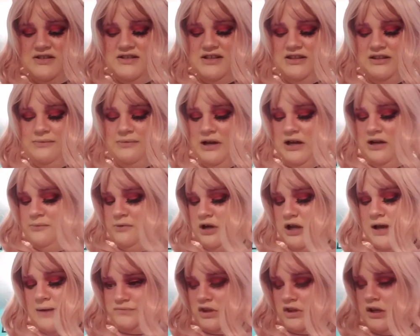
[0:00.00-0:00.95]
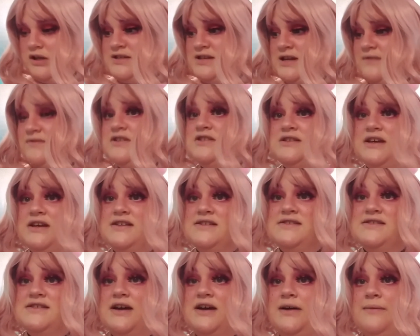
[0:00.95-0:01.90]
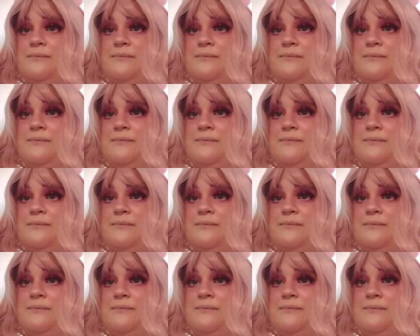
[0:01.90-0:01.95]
on the bottom or not, because I have these nice